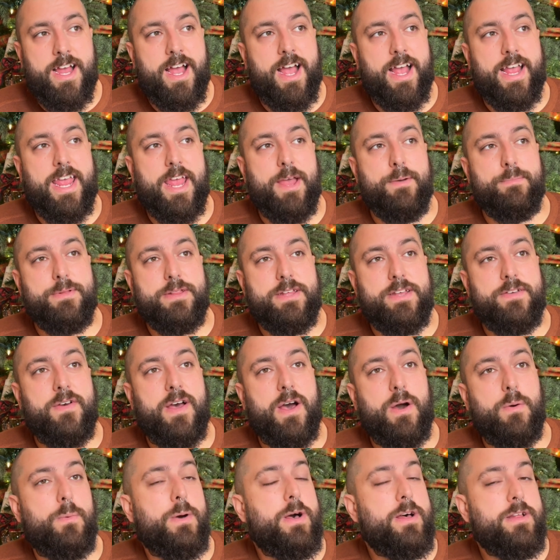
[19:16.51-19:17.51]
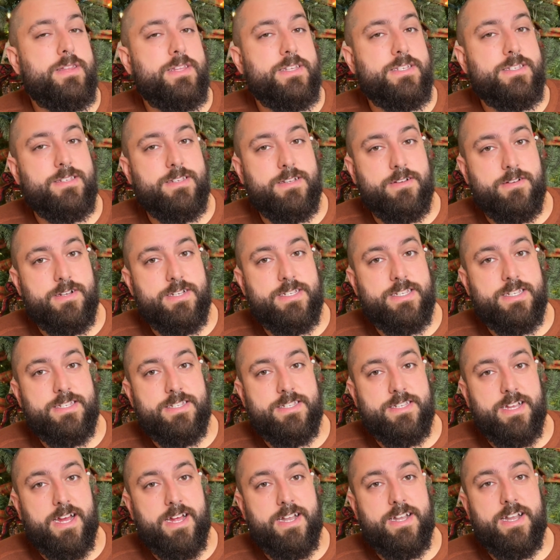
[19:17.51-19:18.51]
I can't believe how well this series has
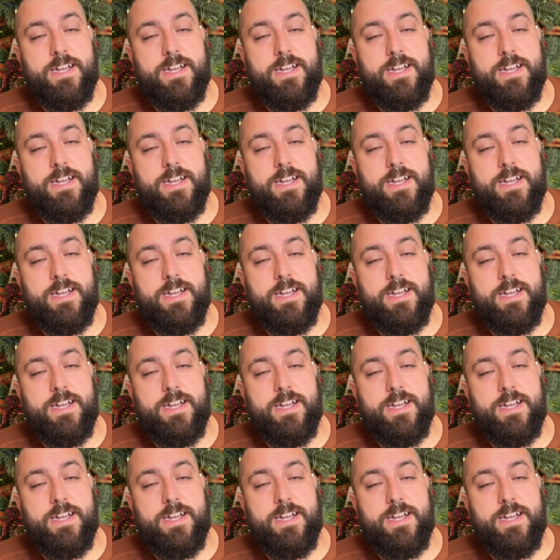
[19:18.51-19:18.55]
done.